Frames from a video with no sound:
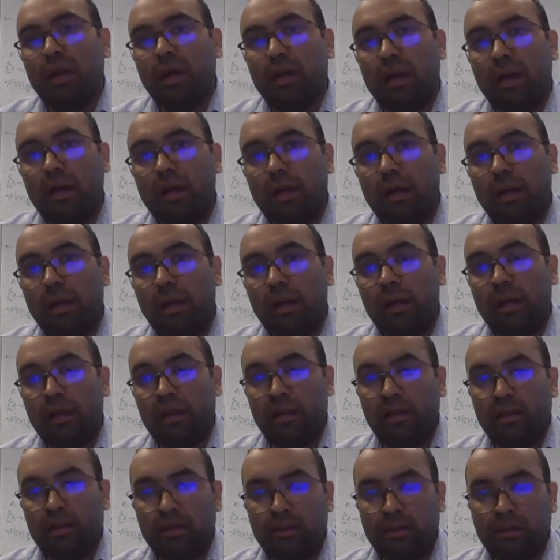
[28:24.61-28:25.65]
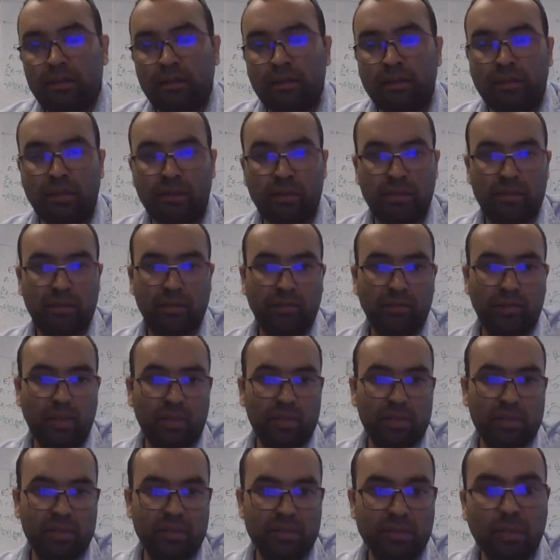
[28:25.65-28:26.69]
And
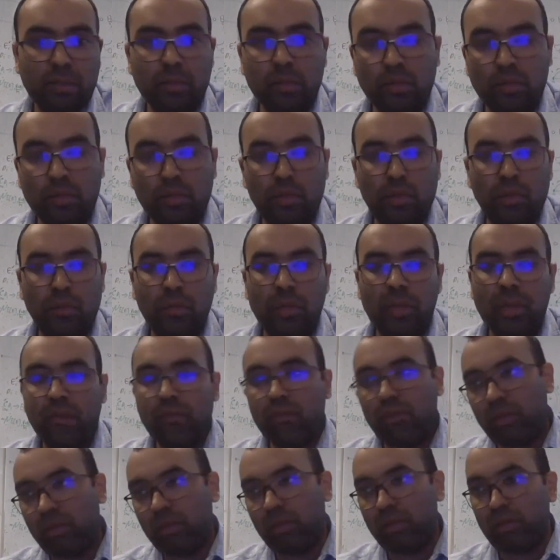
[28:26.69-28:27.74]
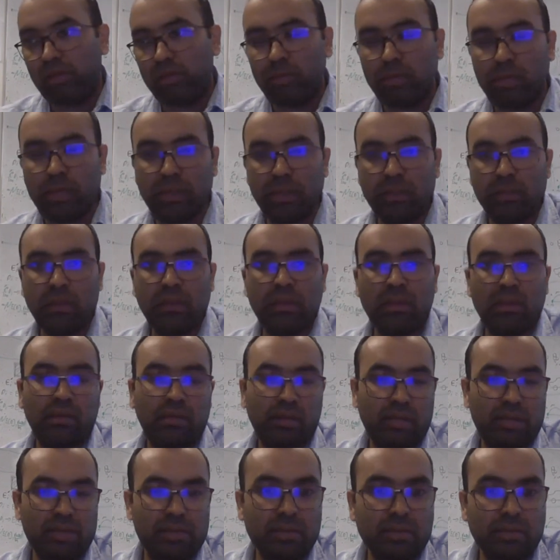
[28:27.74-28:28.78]
whereas in sub-humid, you may have a complete
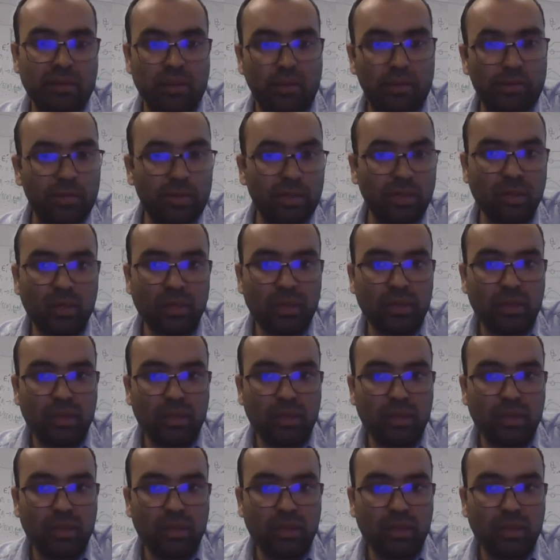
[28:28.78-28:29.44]
dense canopy.